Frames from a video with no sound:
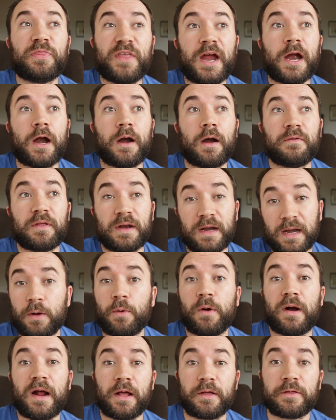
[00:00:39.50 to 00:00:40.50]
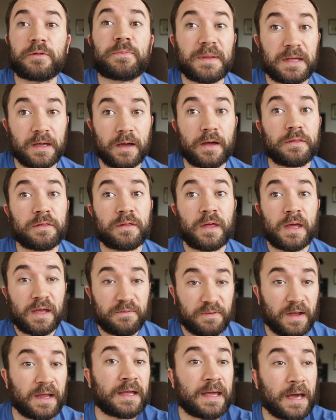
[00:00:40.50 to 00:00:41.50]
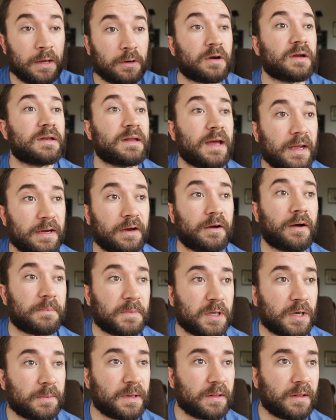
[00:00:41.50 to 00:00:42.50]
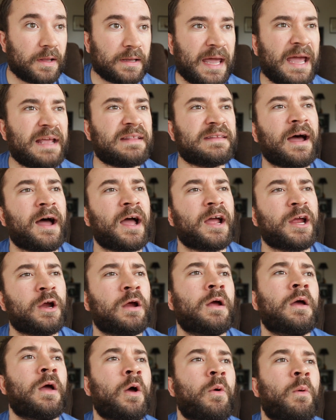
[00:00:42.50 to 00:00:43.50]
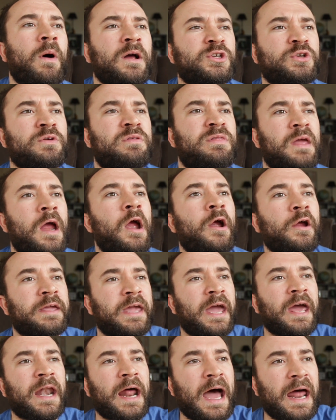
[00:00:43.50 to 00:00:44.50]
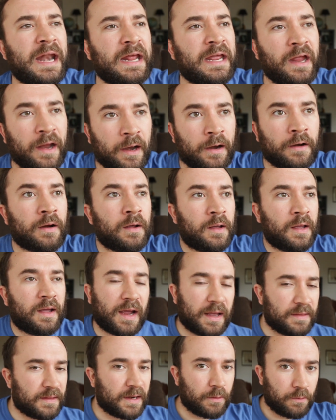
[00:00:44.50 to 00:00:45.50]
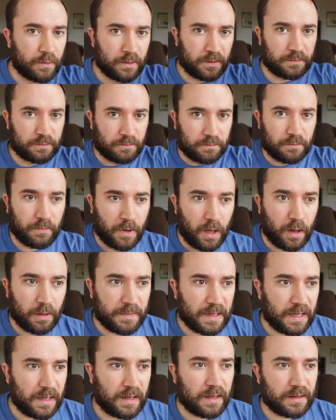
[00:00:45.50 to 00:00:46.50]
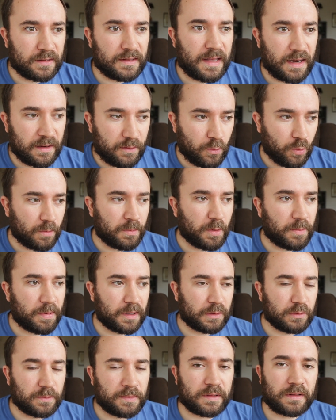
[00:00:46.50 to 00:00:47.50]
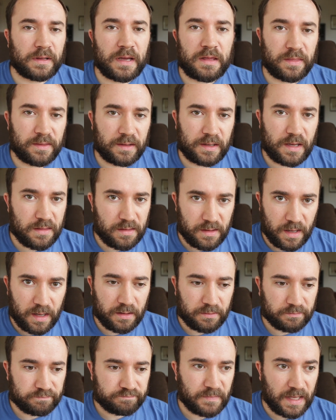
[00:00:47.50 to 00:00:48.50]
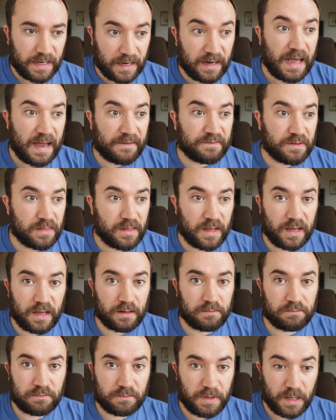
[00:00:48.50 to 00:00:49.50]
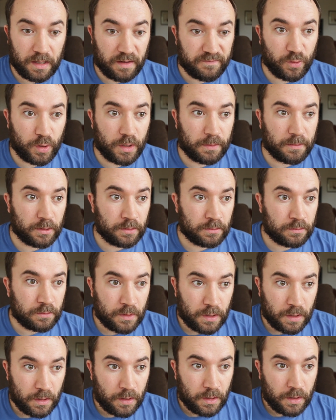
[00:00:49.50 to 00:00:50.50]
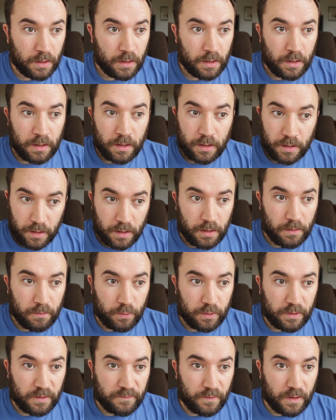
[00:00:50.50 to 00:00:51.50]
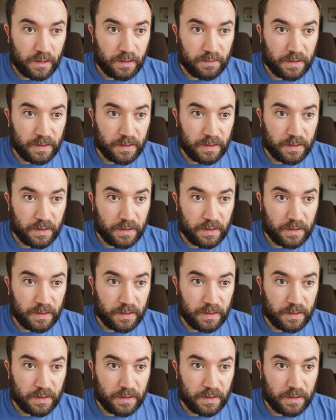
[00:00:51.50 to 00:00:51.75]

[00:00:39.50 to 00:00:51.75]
there than anywhere else, because if I encounter a tiger, I'm going to be like, hey, tiger, why don't you get out of here? And then it would maul me, and that horrible pun would be the last thing I said. And I'd have to say it. It'd be unavoidable. I'm really afraid of